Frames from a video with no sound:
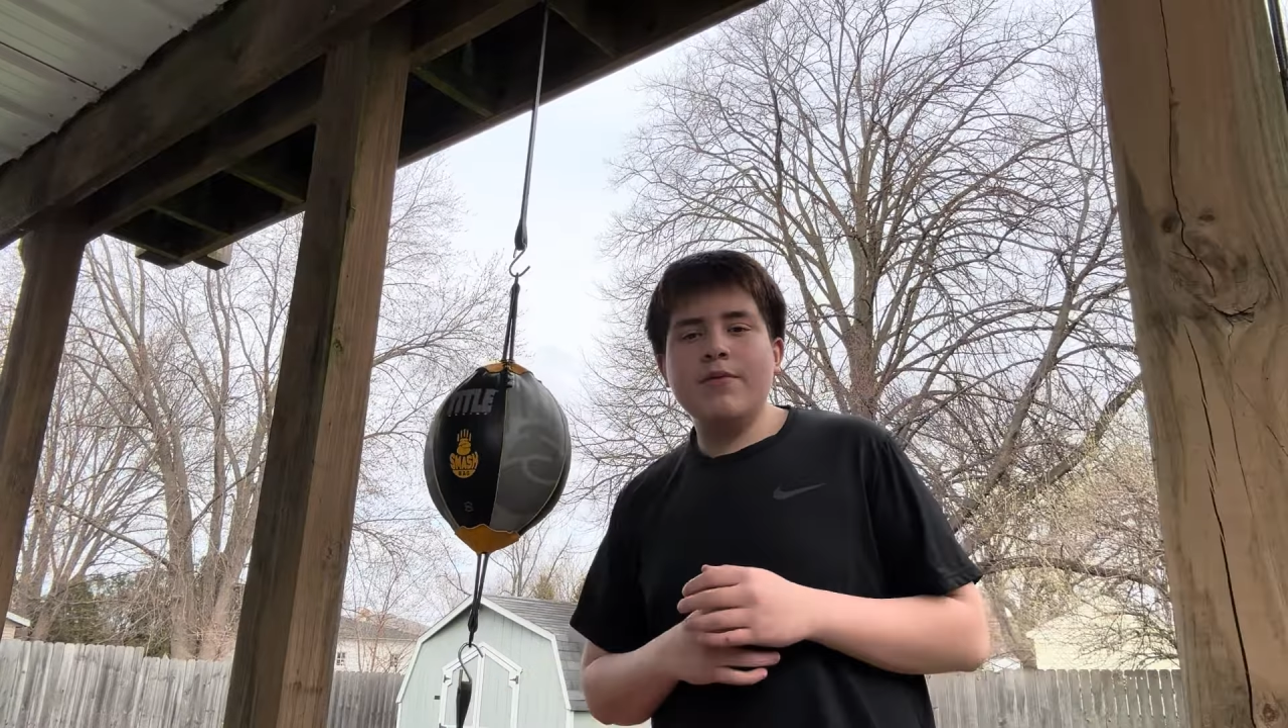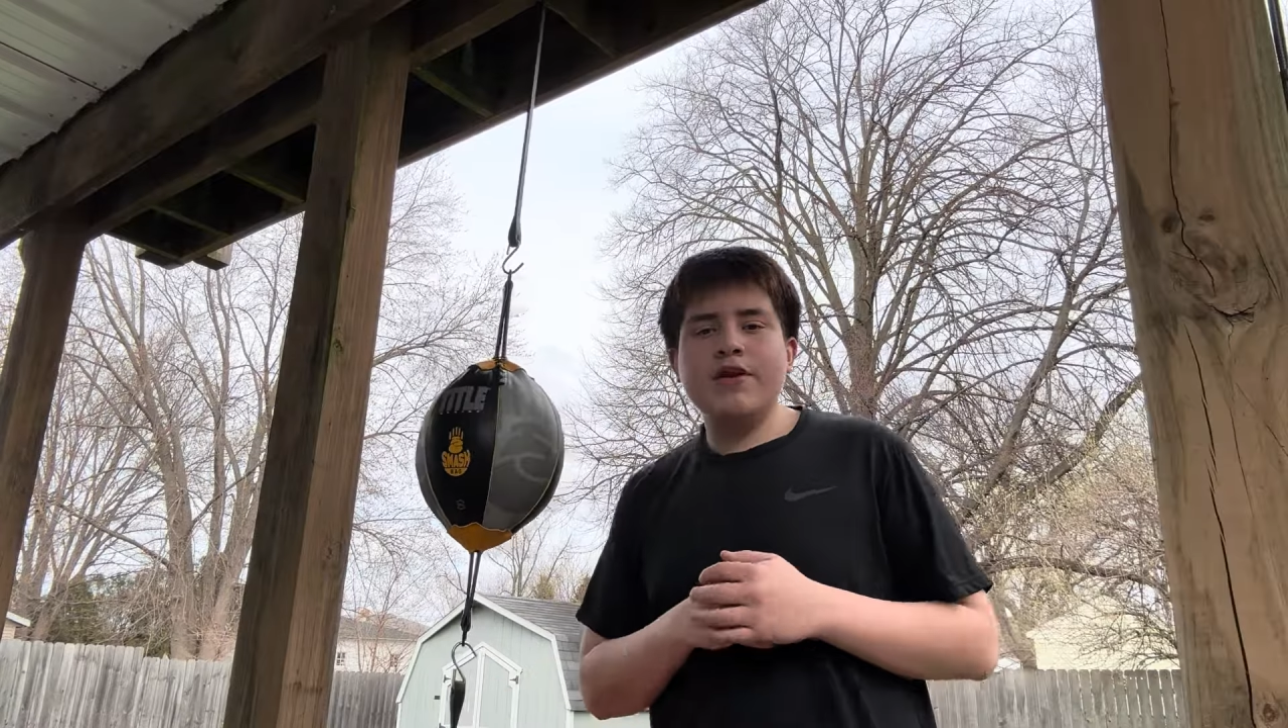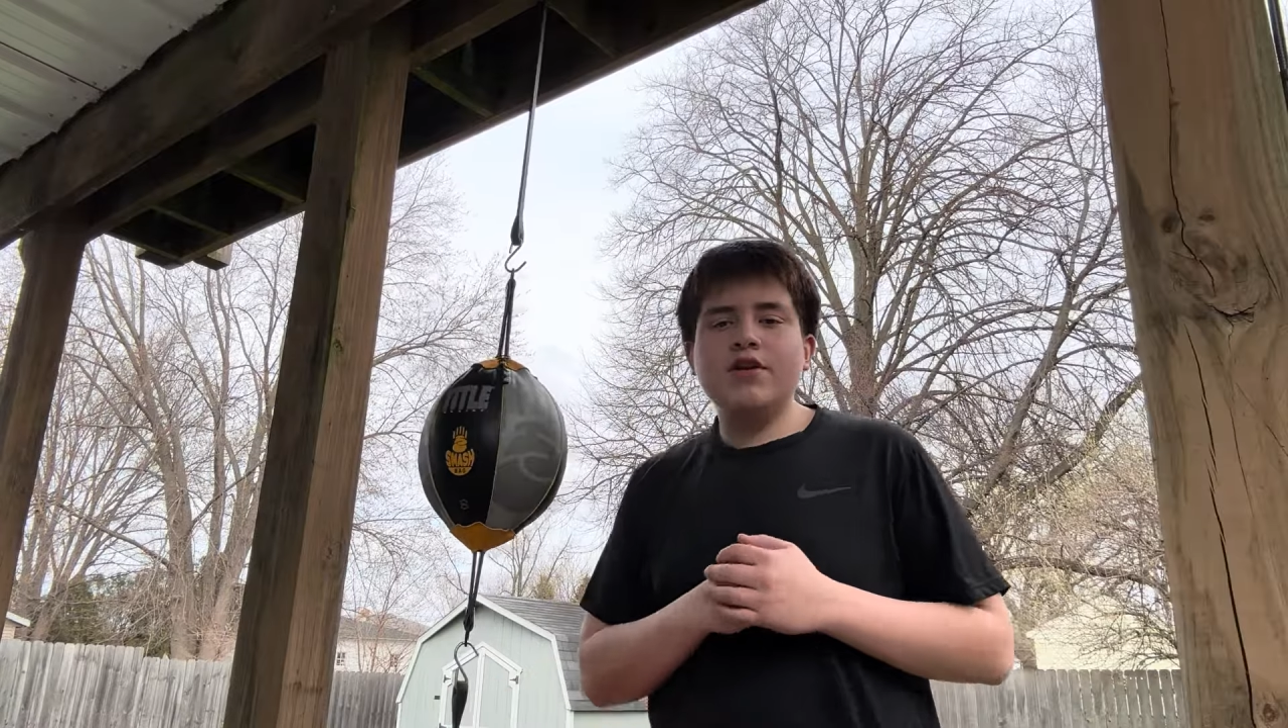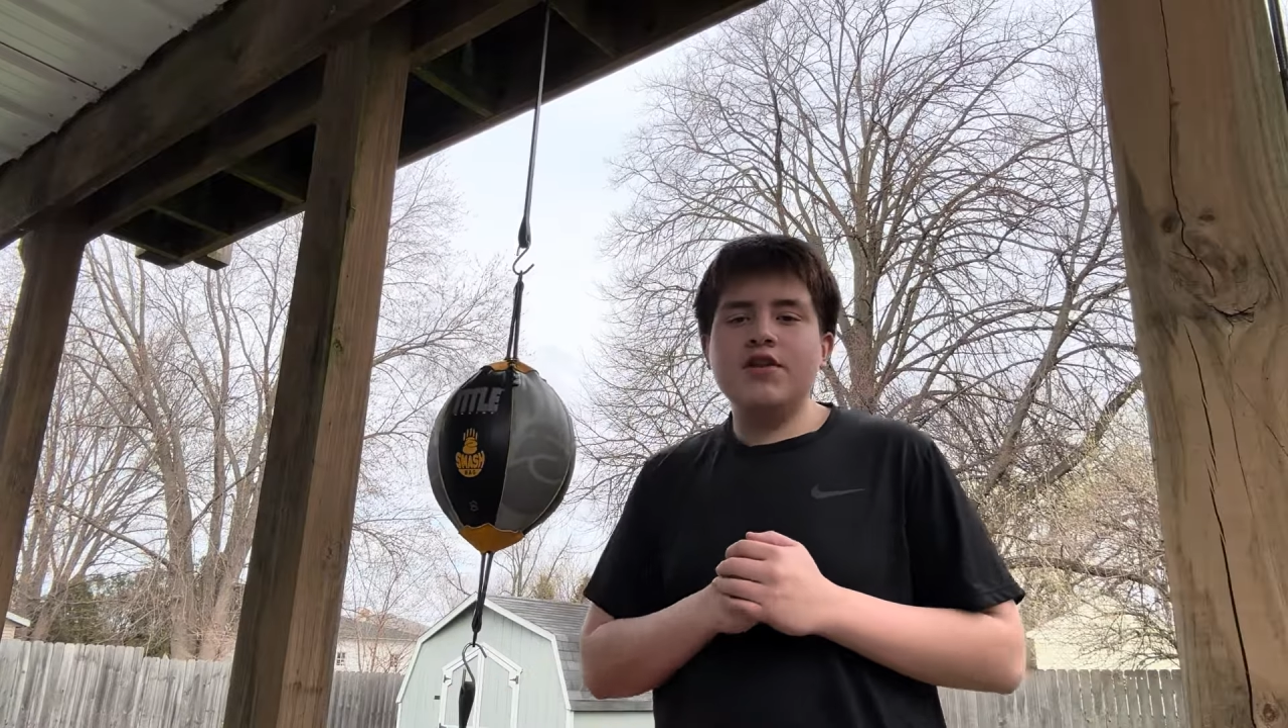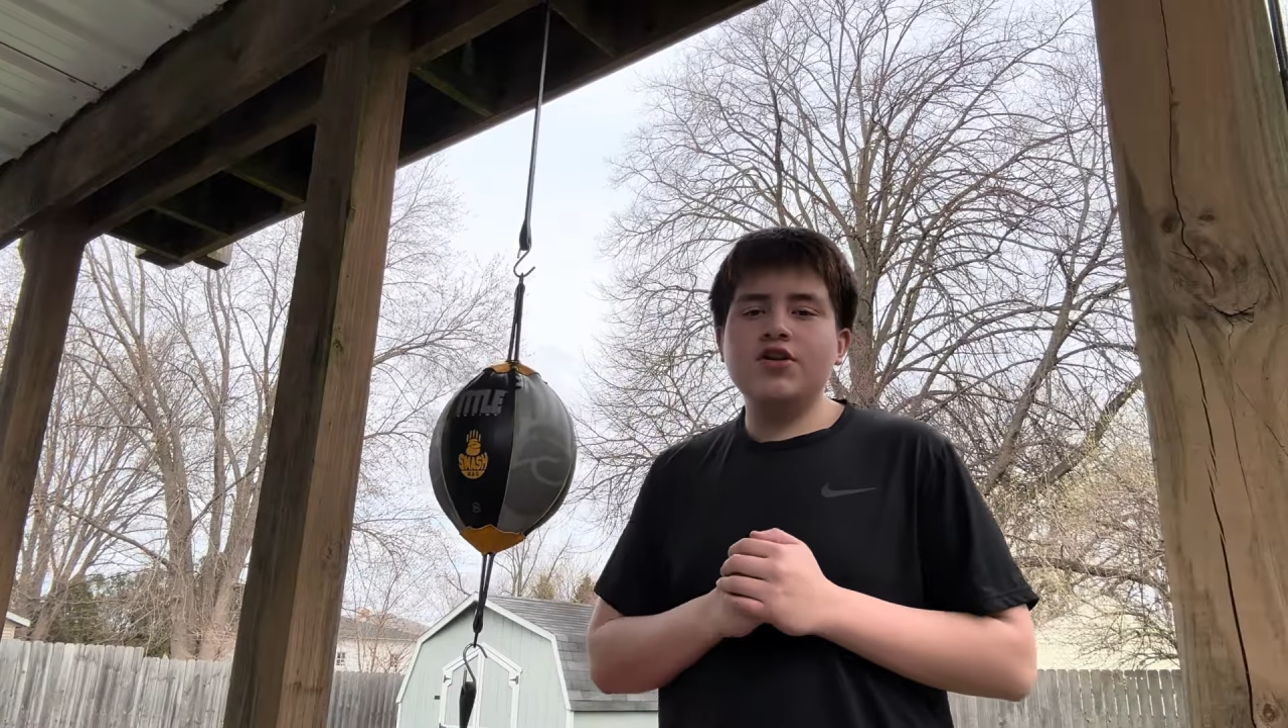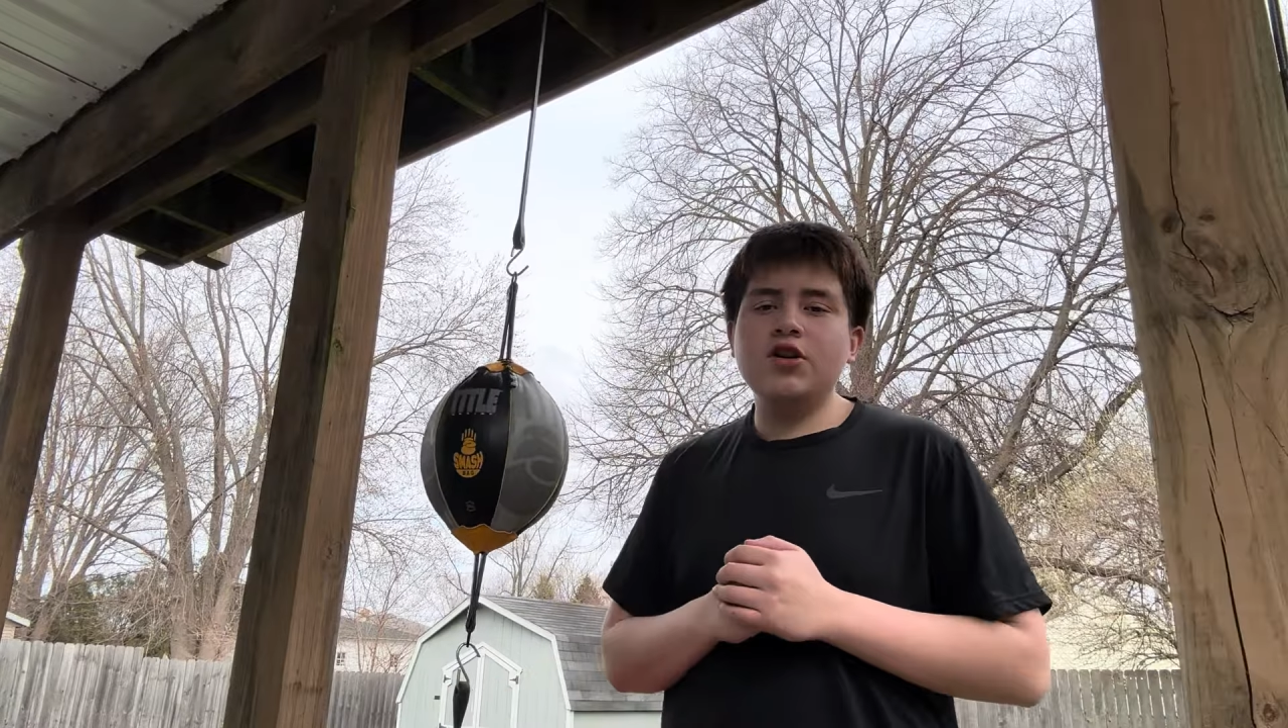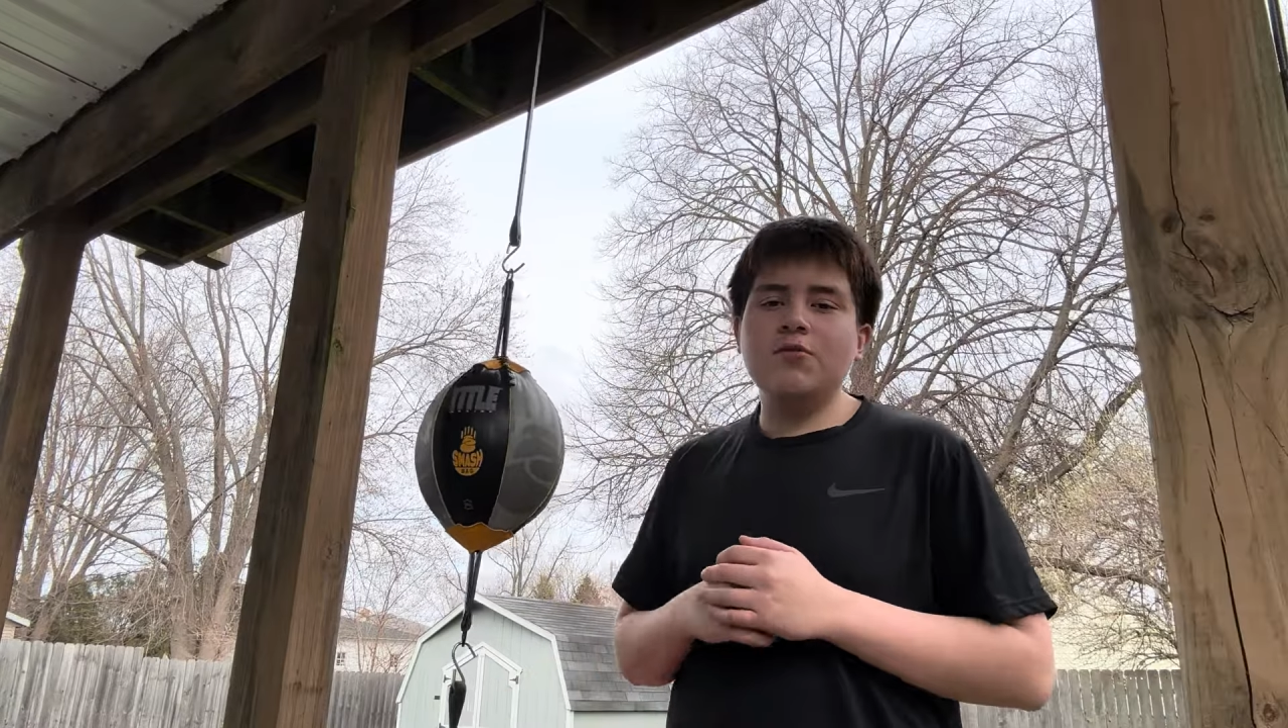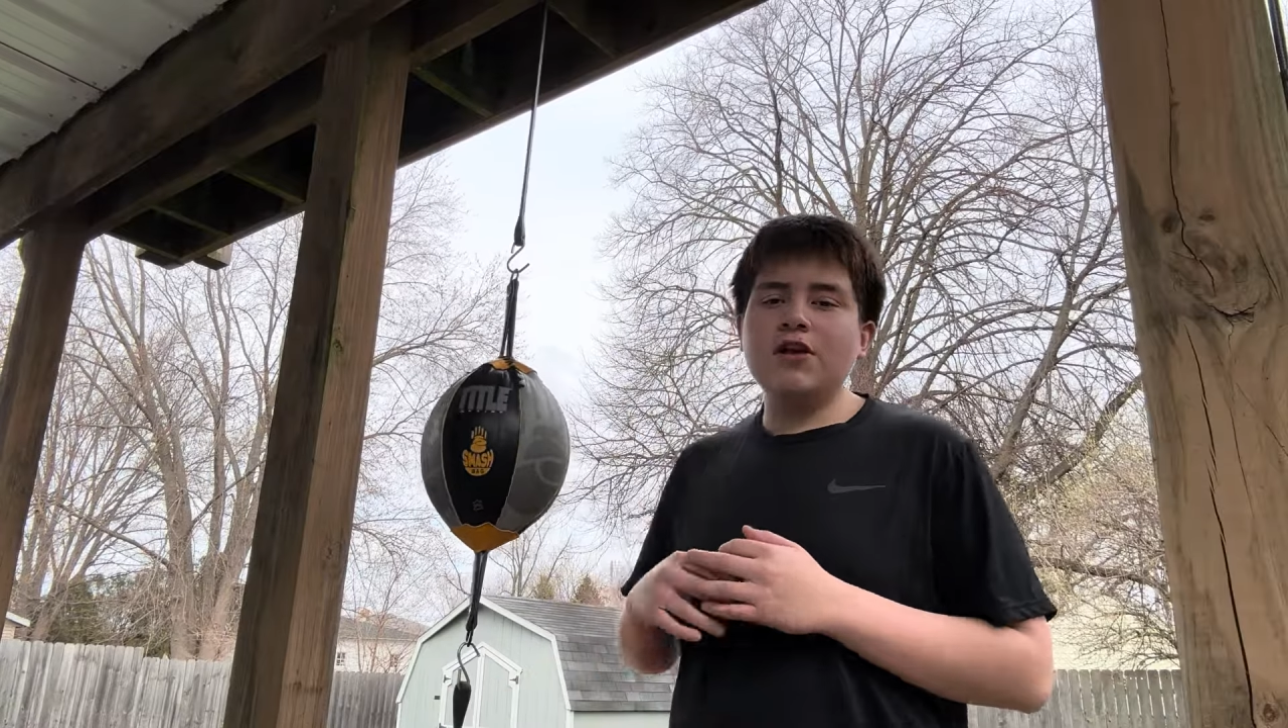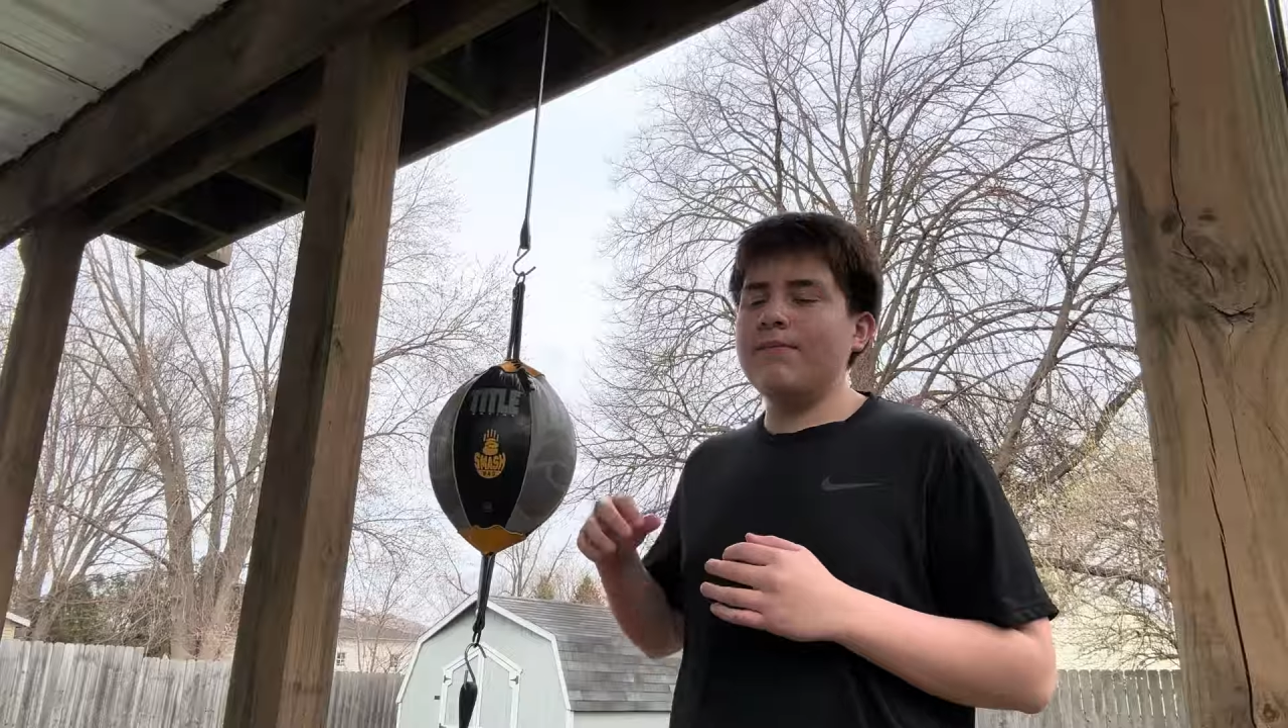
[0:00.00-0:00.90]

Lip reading: get another double